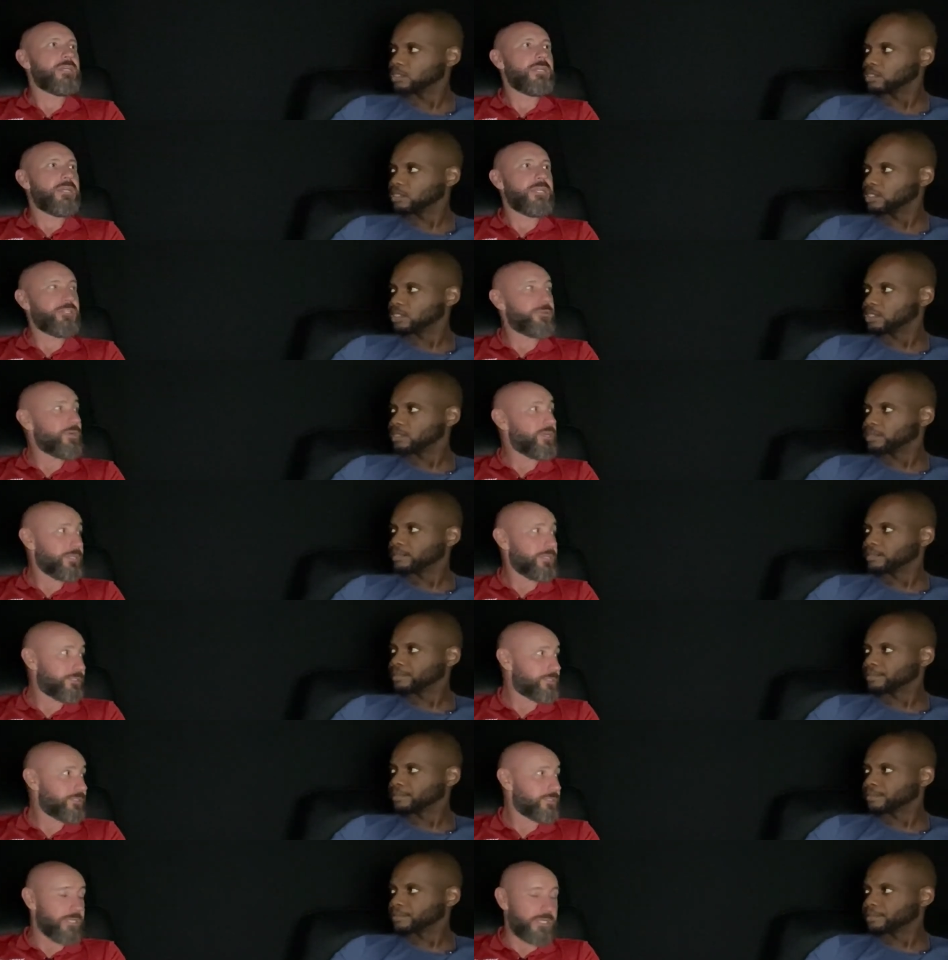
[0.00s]
Speaker 1: And you're
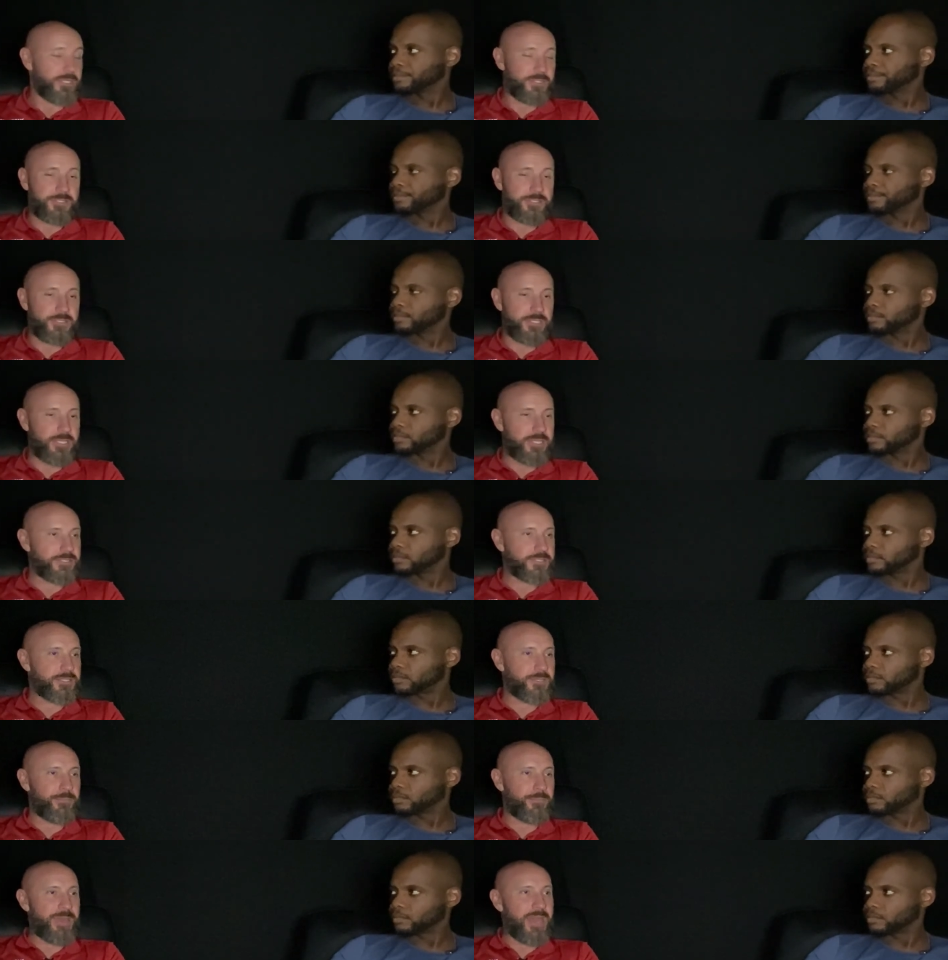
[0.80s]
right. It's it's
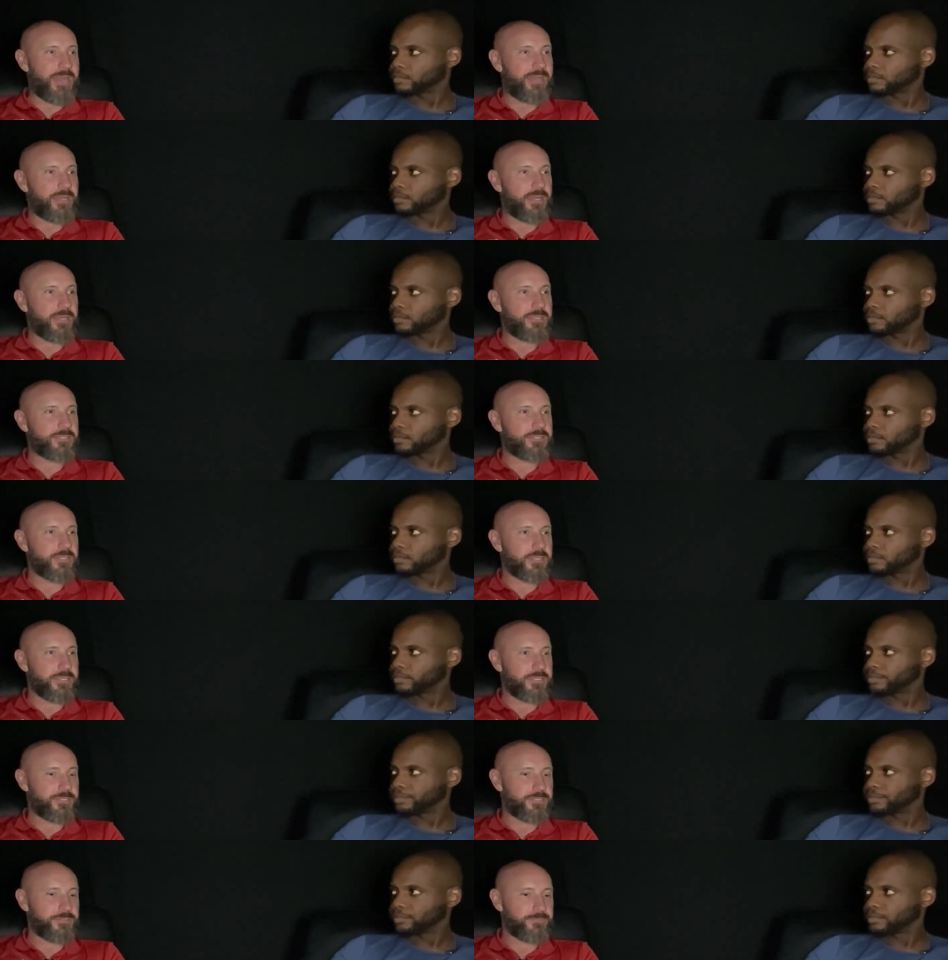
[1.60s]
it's combating
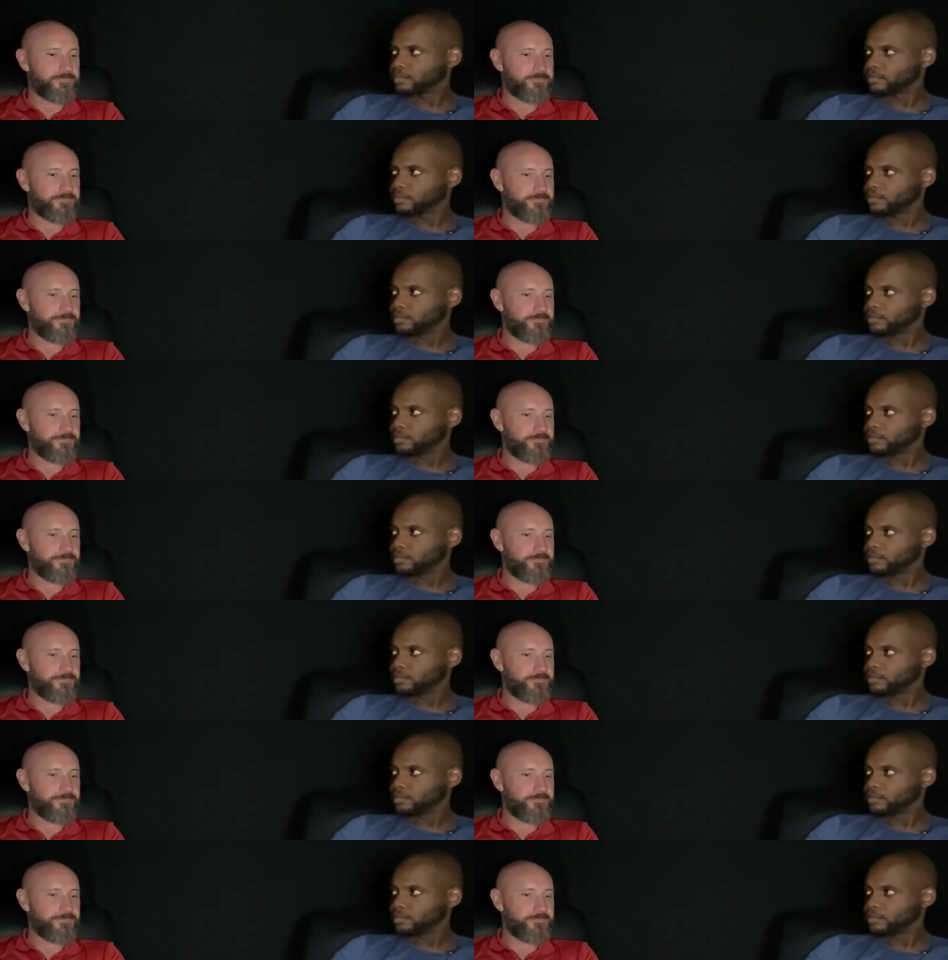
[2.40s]
isolation